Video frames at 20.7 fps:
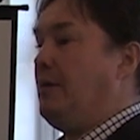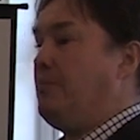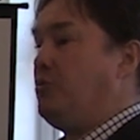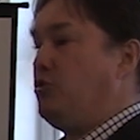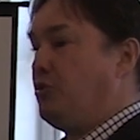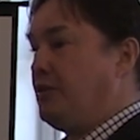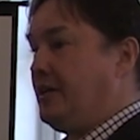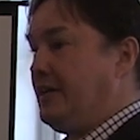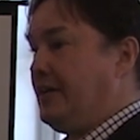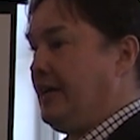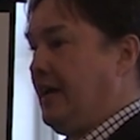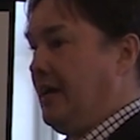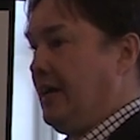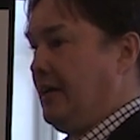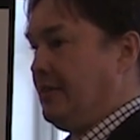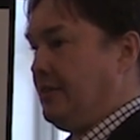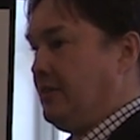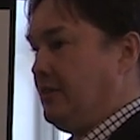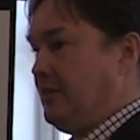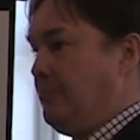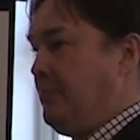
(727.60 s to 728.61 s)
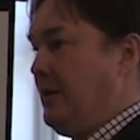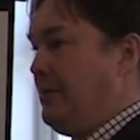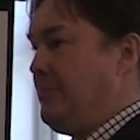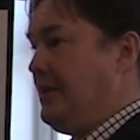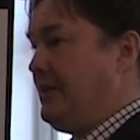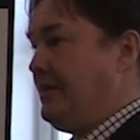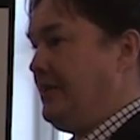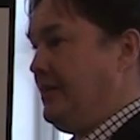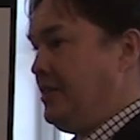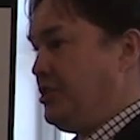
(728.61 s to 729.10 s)
I'm looking at the
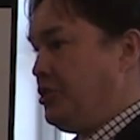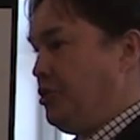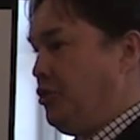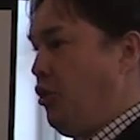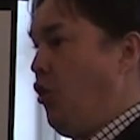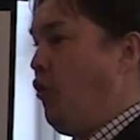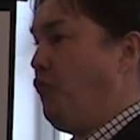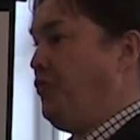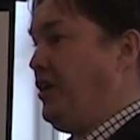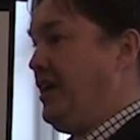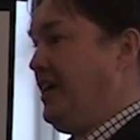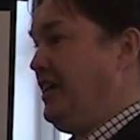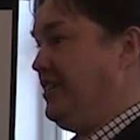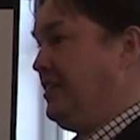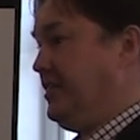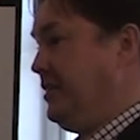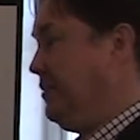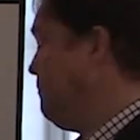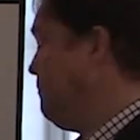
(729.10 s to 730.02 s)
implementation of AD.